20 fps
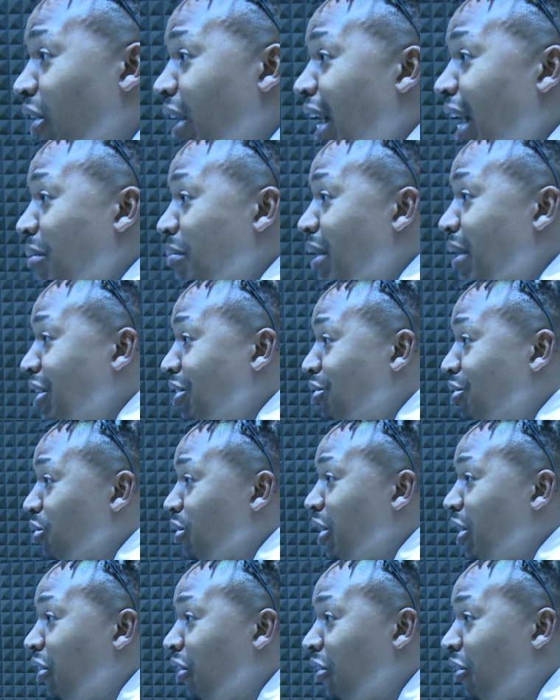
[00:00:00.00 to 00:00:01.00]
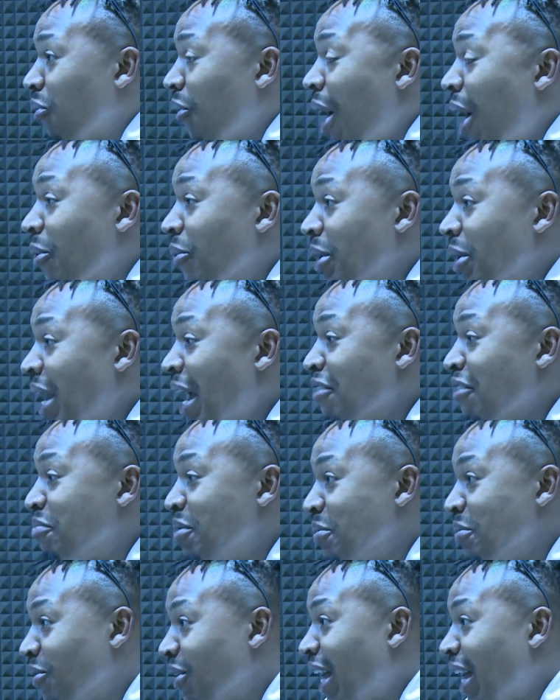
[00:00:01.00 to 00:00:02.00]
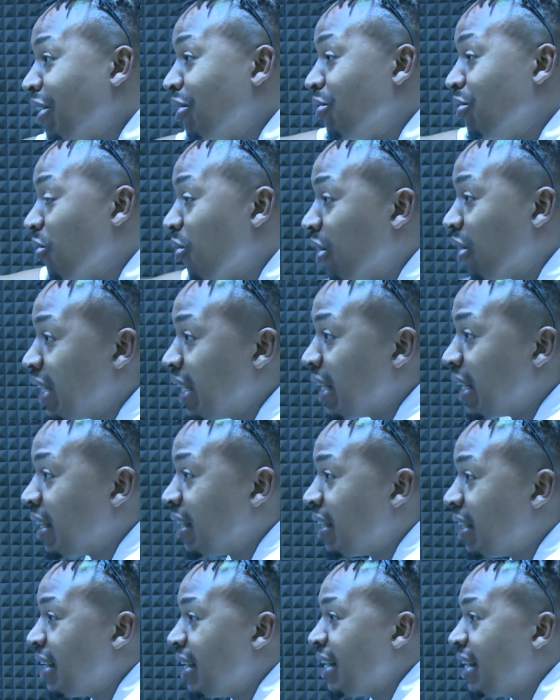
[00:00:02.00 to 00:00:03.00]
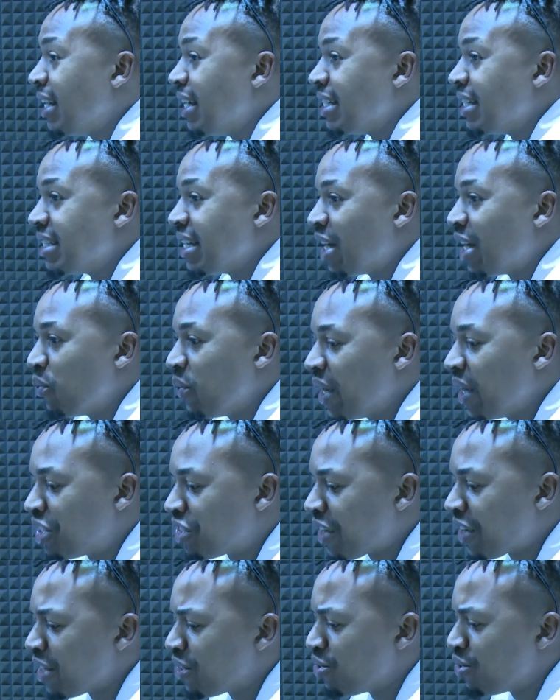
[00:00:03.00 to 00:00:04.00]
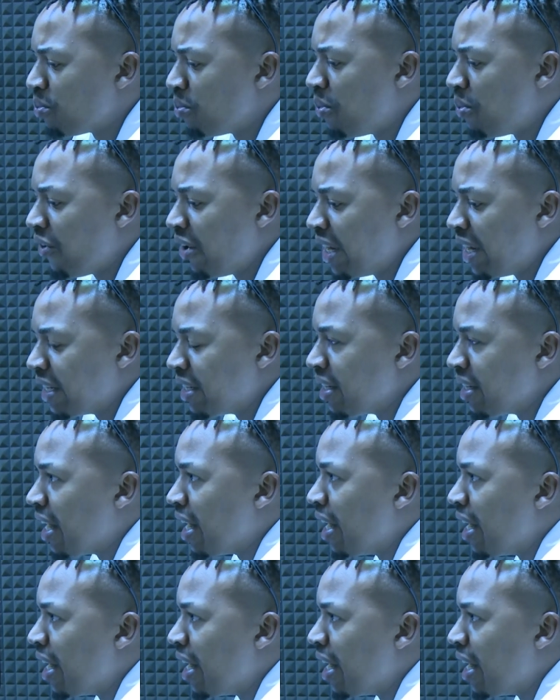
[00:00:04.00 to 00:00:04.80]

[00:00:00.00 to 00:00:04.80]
the Young Money Show, and why we have people like you on here, is that we are trying to breed